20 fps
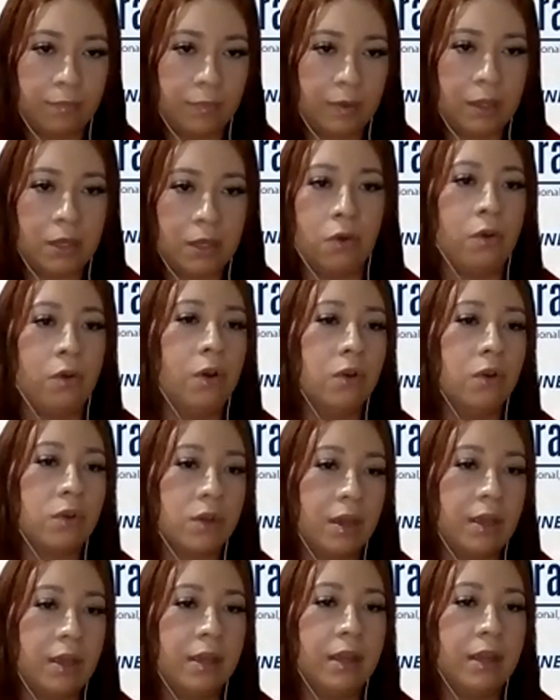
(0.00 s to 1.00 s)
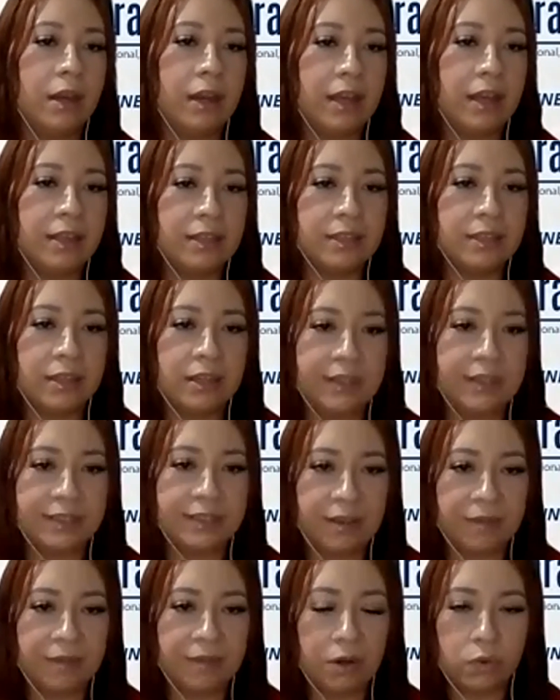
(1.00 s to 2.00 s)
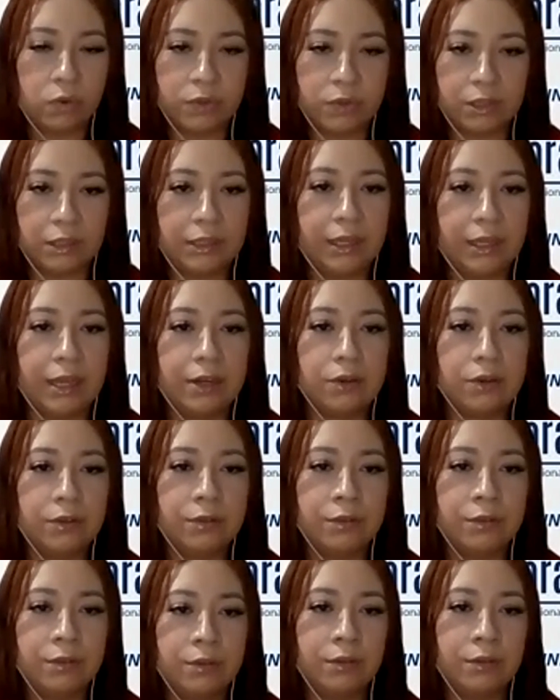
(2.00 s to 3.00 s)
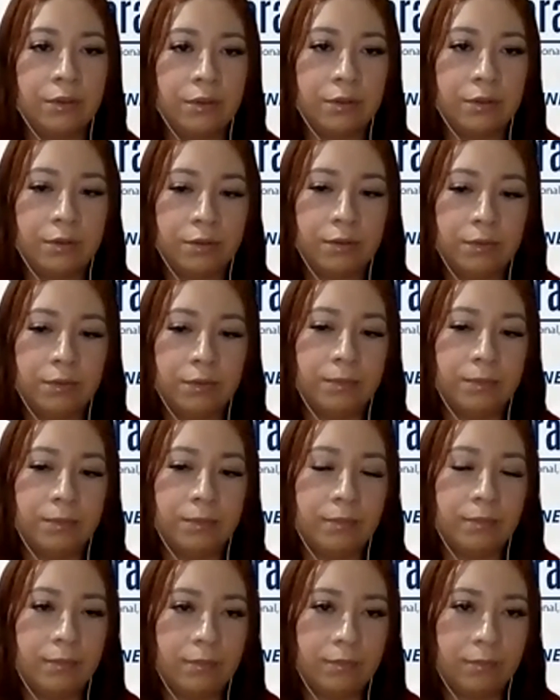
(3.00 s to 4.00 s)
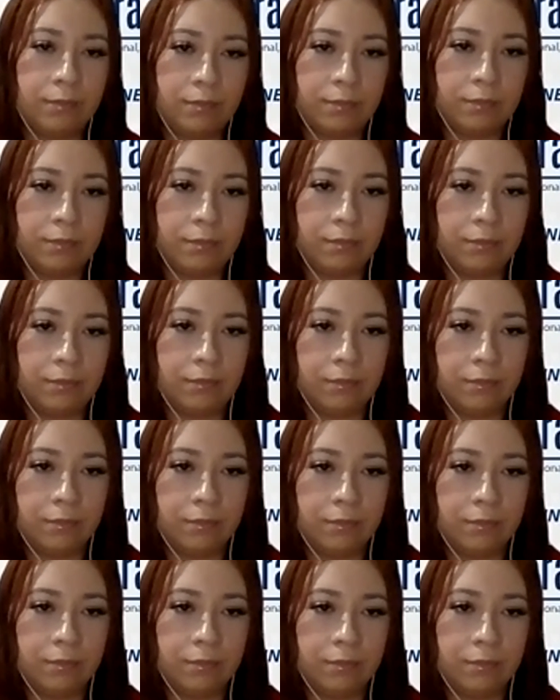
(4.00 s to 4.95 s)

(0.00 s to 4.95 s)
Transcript: No, okay. Gladys Elizabeth Justiniano. Present.